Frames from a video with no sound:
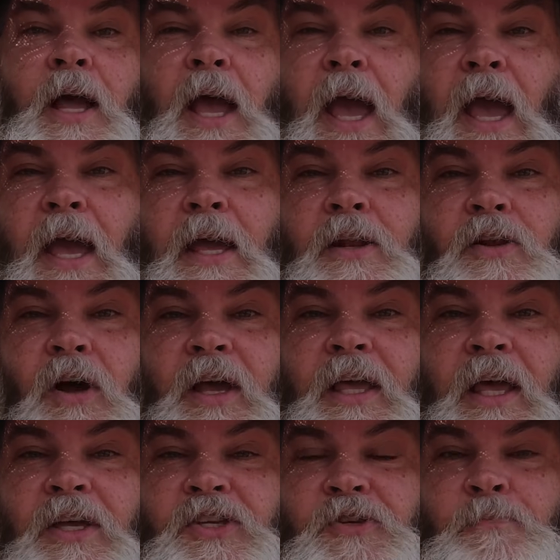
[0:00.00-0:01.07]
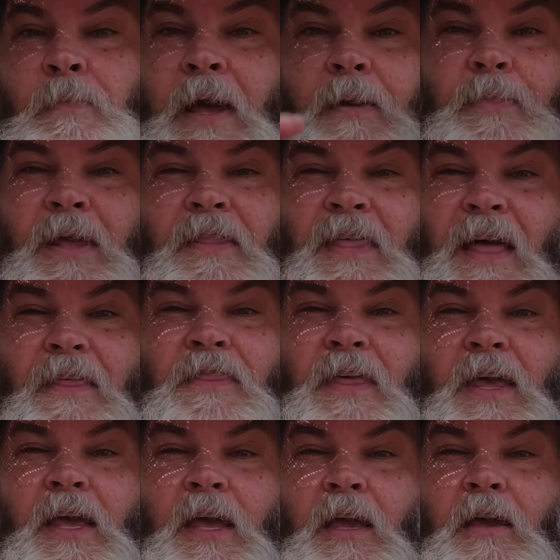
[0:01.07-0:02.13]
and I guess maybe they're
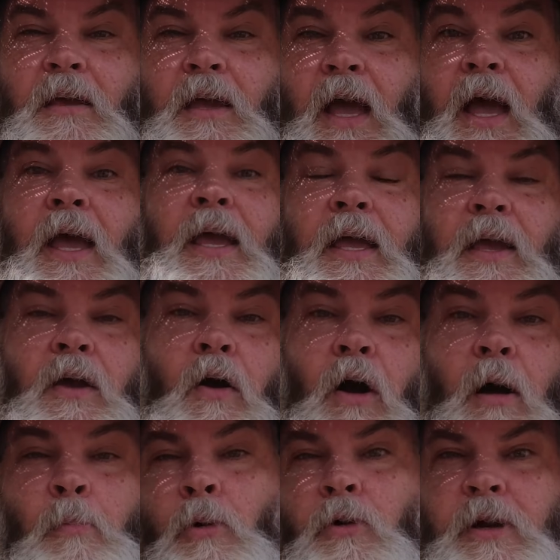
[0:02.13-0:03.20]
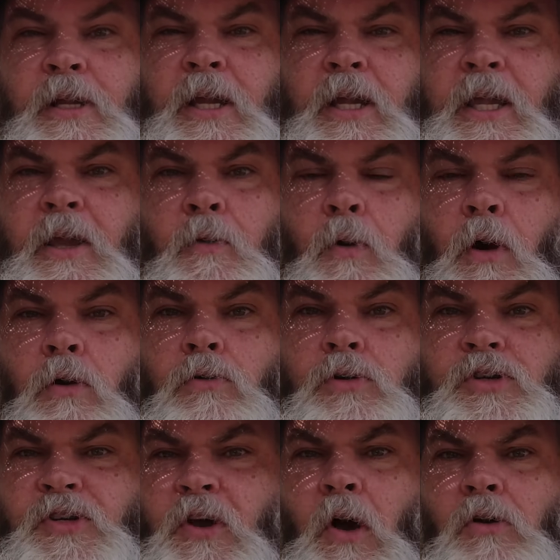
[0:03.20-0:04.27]
thinking, hey, I'm already a year old,
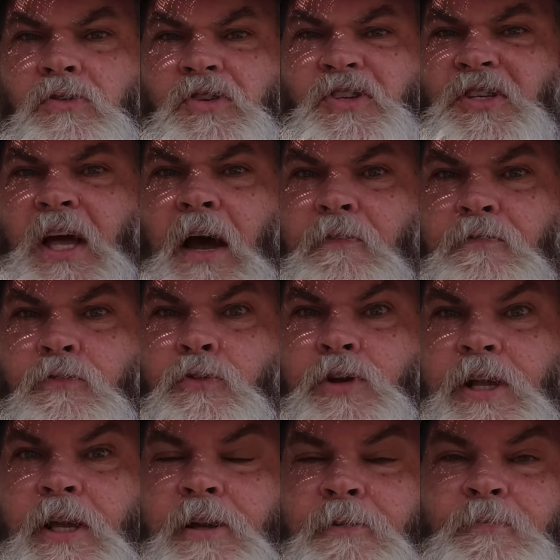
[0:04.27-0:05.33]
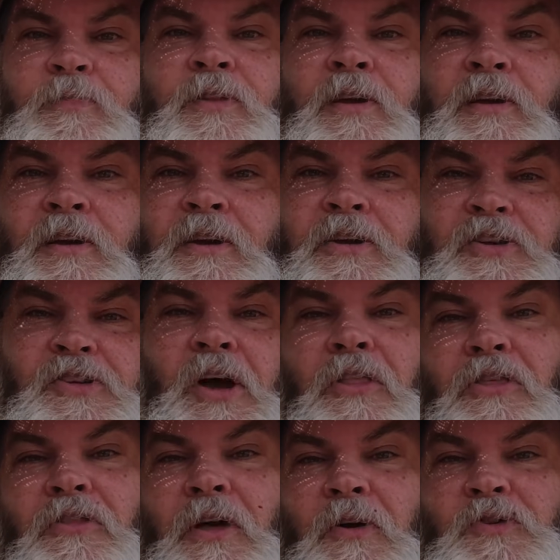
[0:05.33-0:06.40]
so I'll just start fruiting. So I
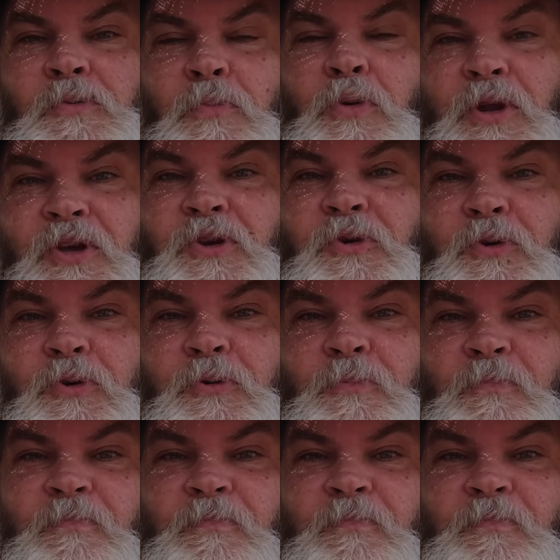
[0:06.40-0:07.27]
thought that was pretty cool.